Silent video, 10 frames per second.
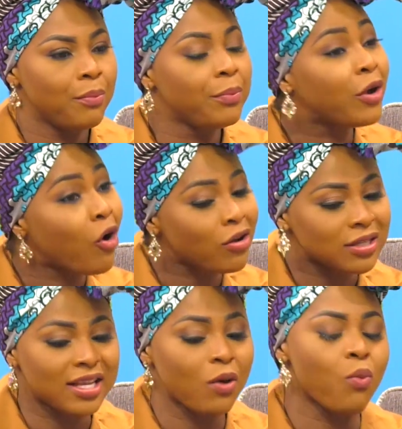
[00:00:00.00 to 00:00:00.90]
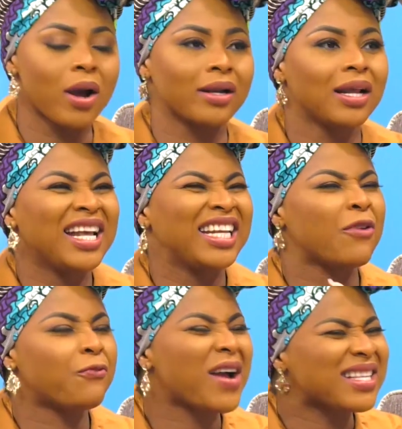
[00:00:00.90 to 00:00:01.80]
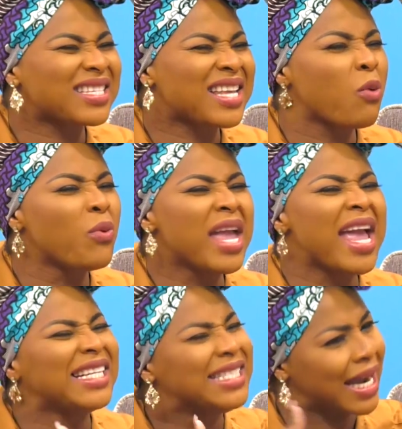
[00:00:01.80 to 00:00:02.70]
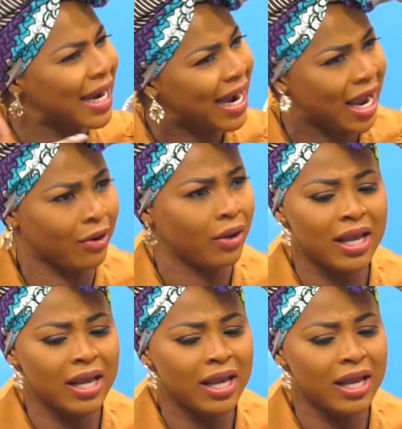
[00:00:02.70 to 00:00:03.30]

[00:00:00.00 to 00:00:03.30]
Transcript: Because, say, one, the fact said we a janka,